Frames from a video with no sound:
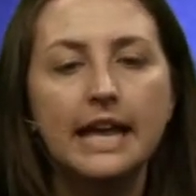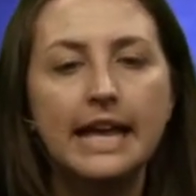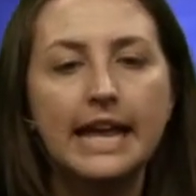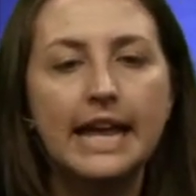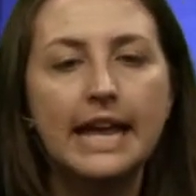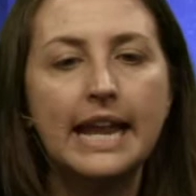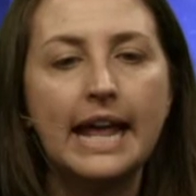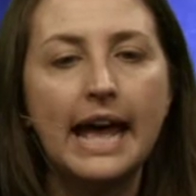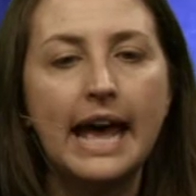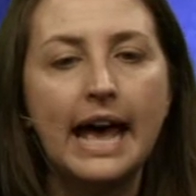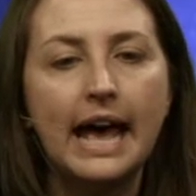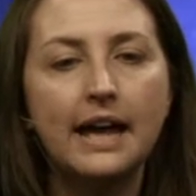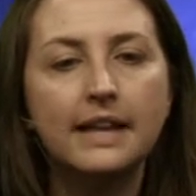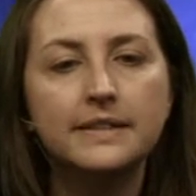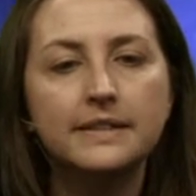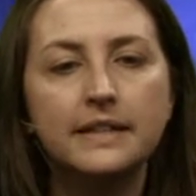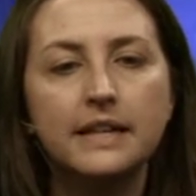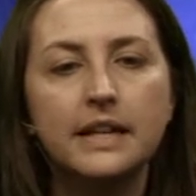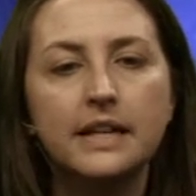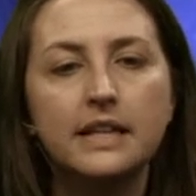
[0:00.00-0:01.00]
It
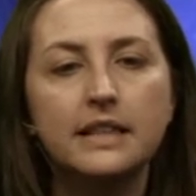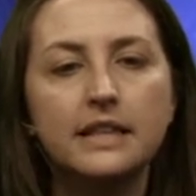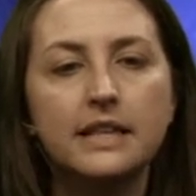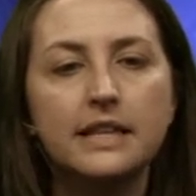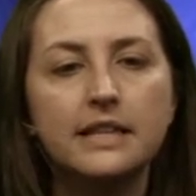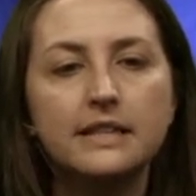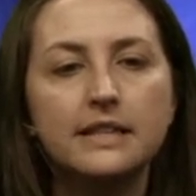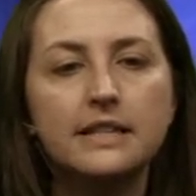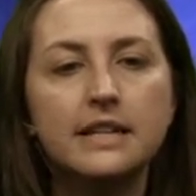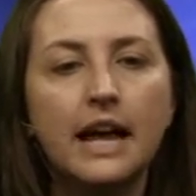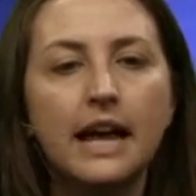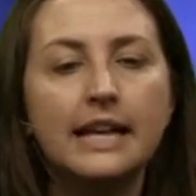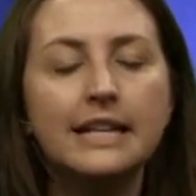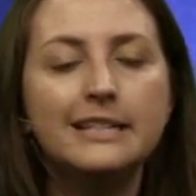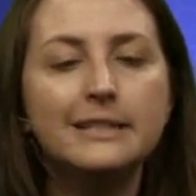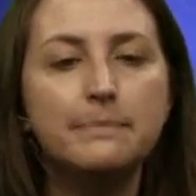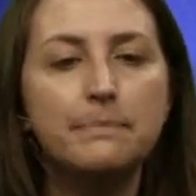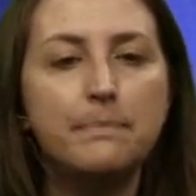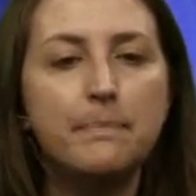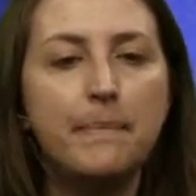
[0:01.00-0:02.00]
has these
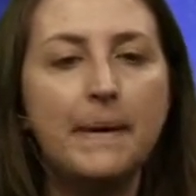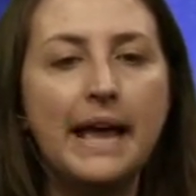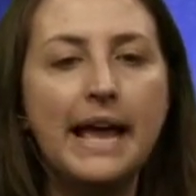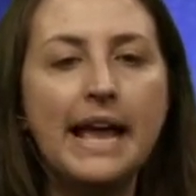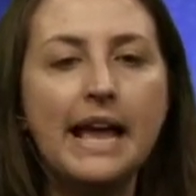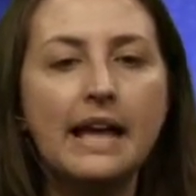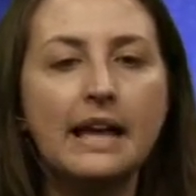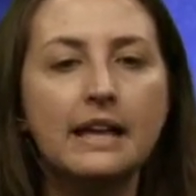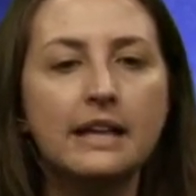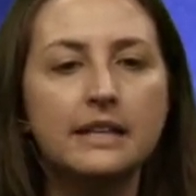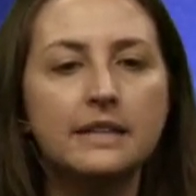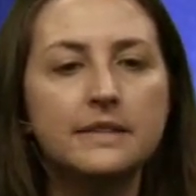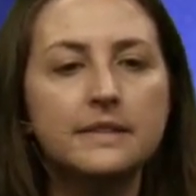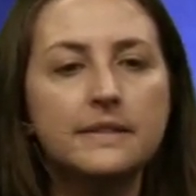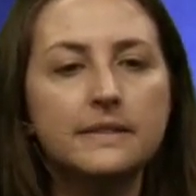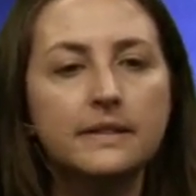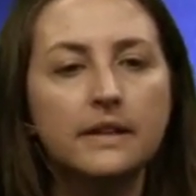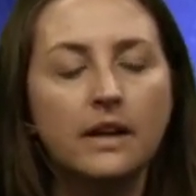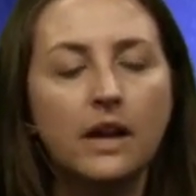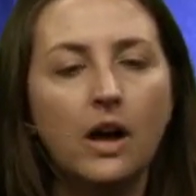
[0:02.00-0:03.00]
nice
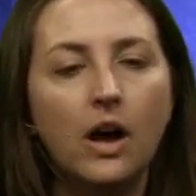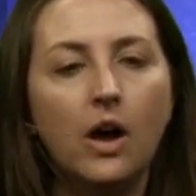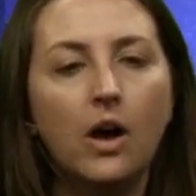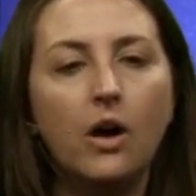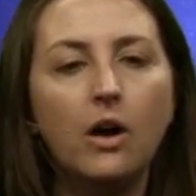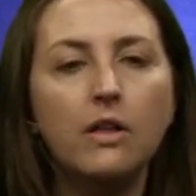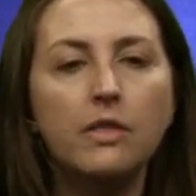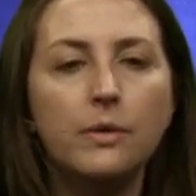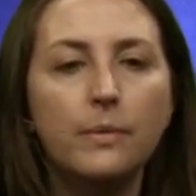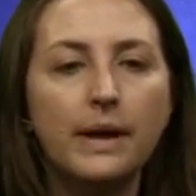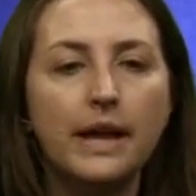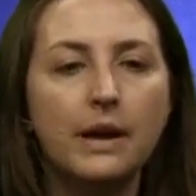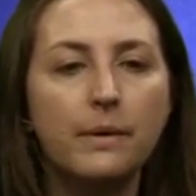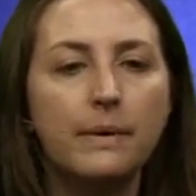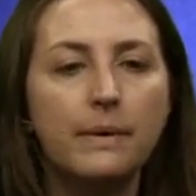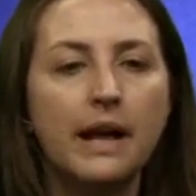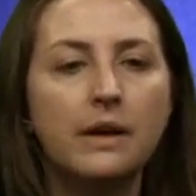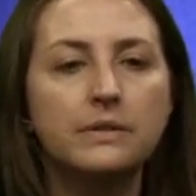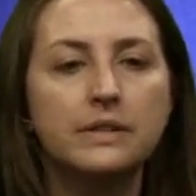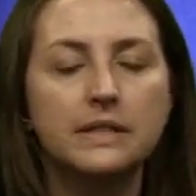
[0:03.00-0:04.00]
bands all the way
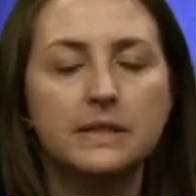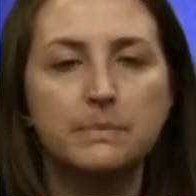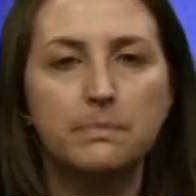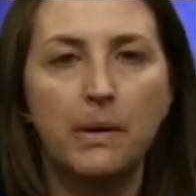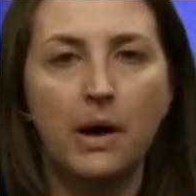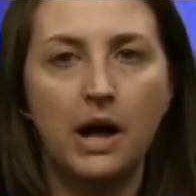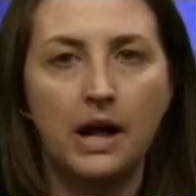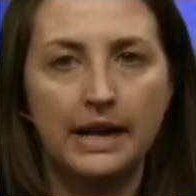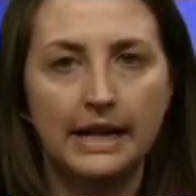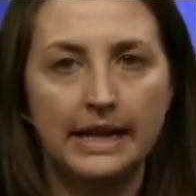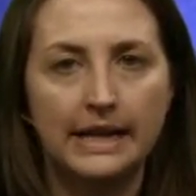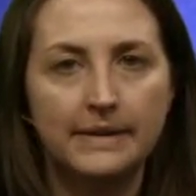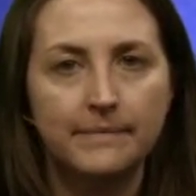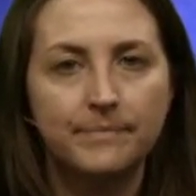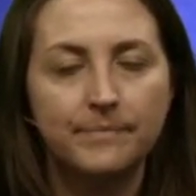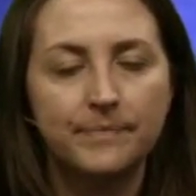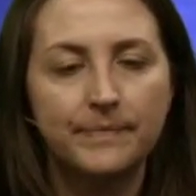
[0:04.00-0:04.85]
around its body.